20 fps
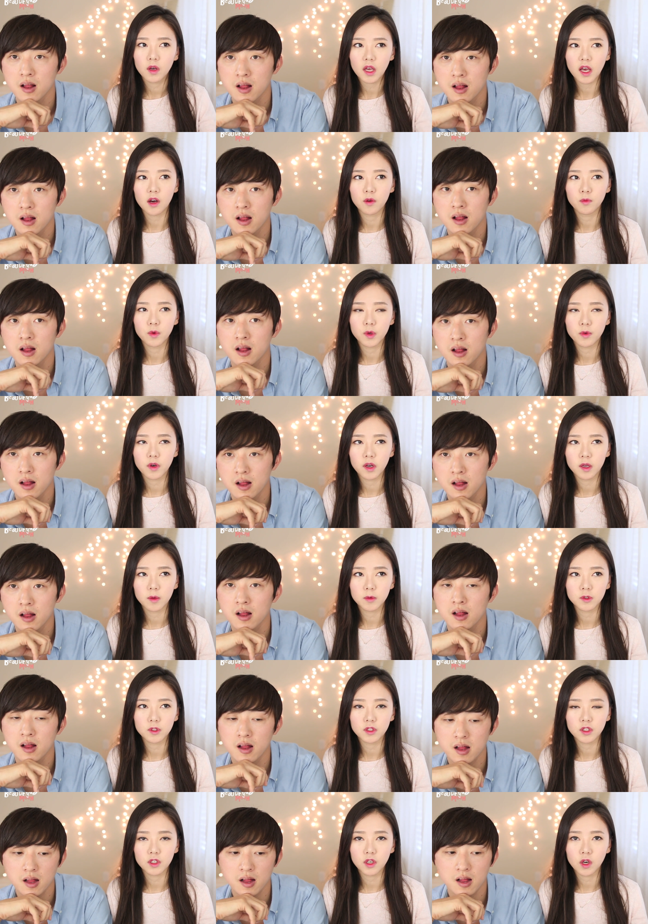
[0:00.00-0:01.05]
Speaker 1: how we were
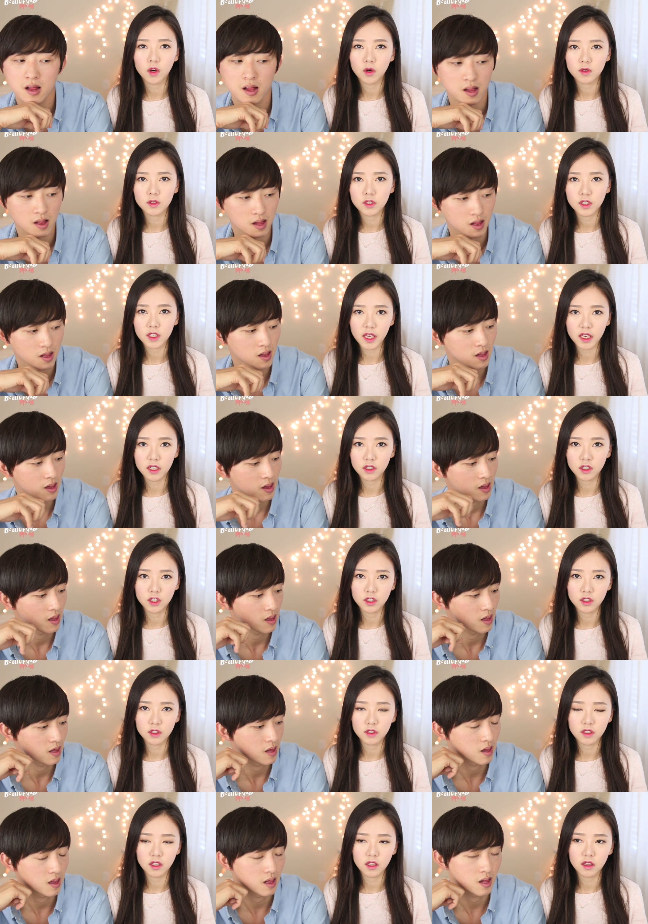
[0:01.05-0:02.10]
able to go to
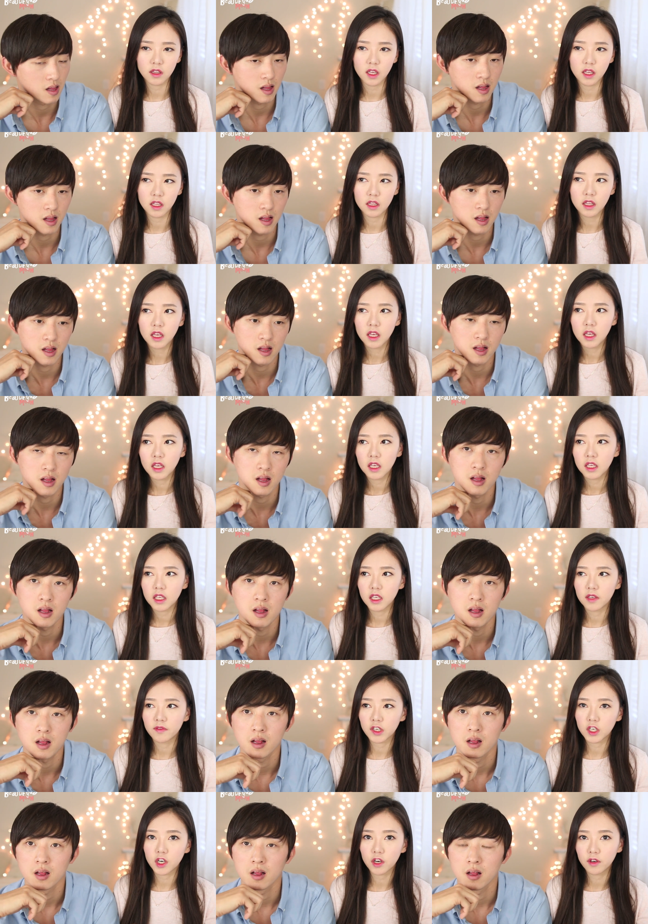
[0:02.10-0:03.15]
Cancun, and then
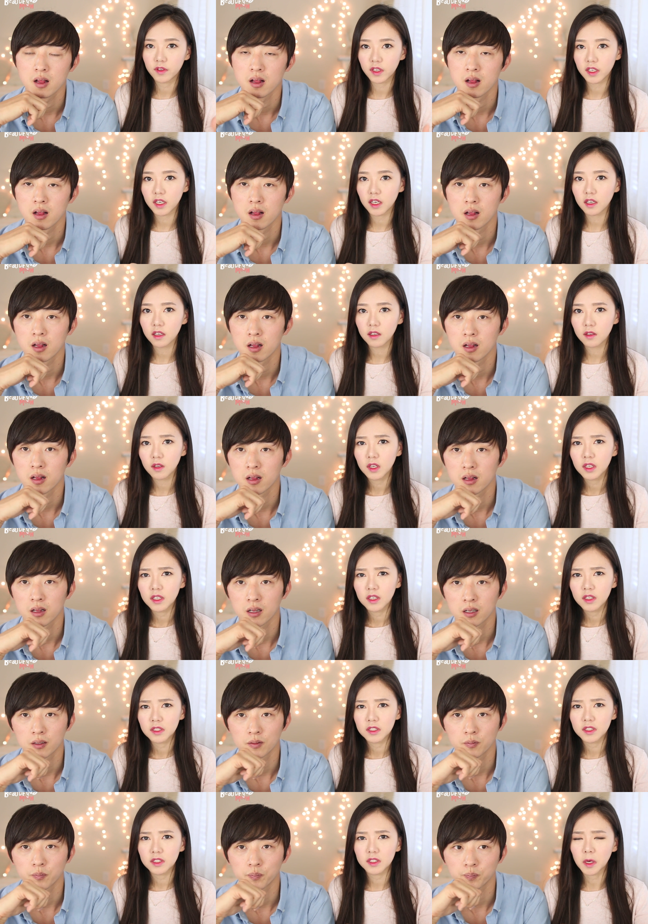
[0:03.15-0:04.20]
even Korea.
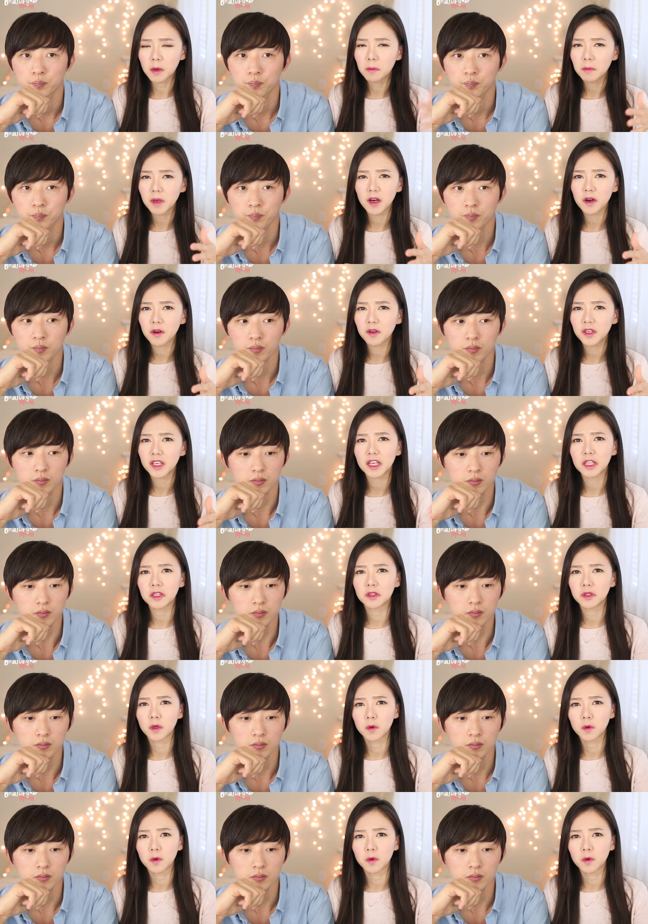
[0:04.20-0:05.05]
Somehow he had